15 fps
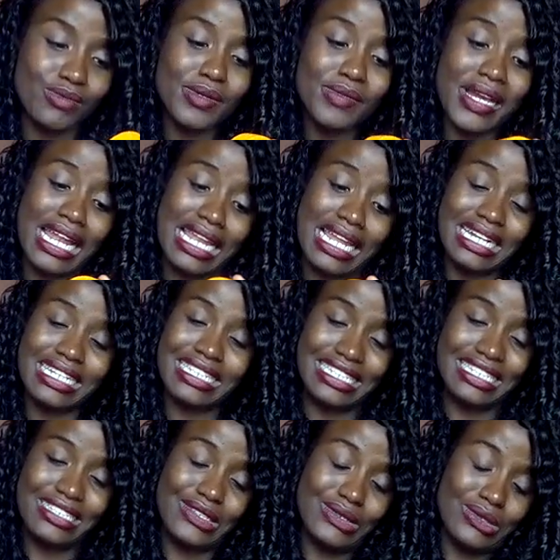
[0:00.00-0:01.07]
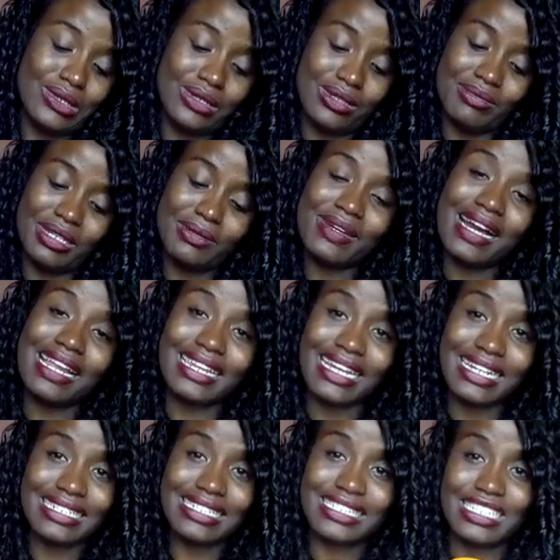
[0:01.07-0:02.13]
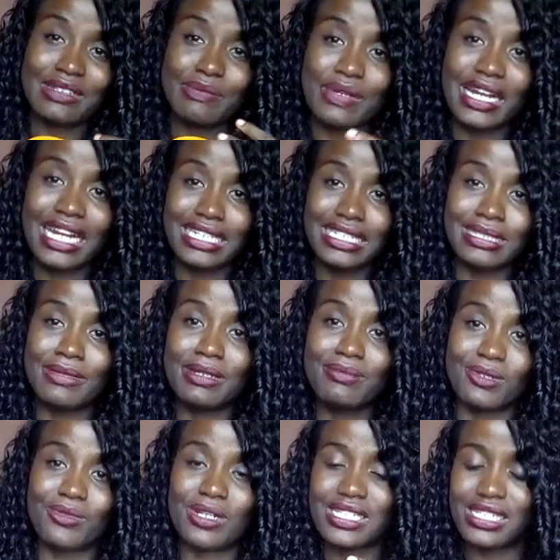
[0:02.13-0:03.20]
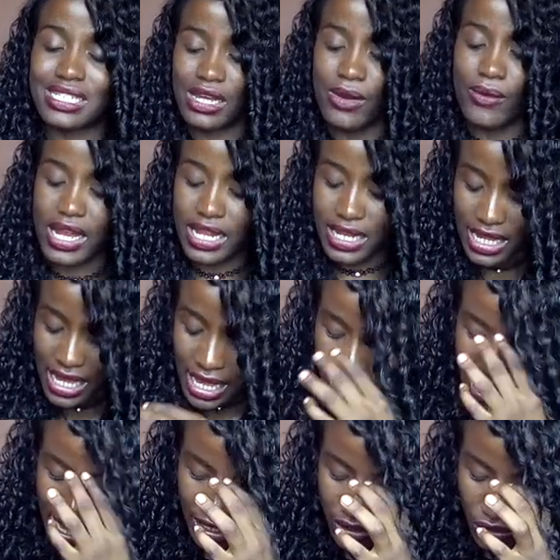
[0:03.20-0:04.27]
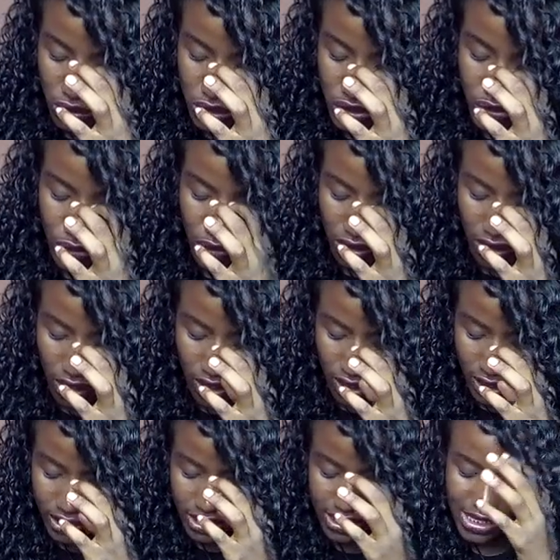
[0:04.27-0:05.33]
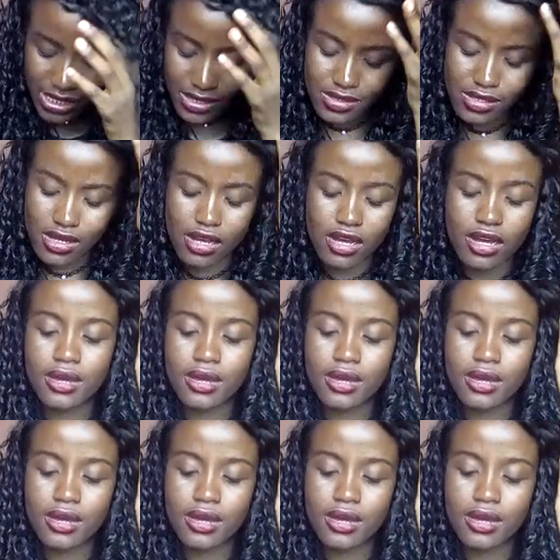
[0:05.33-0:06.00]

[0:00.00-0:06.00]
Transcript: maybe I like it, you know, maybe I like it and buy it maybe once in a while. And also this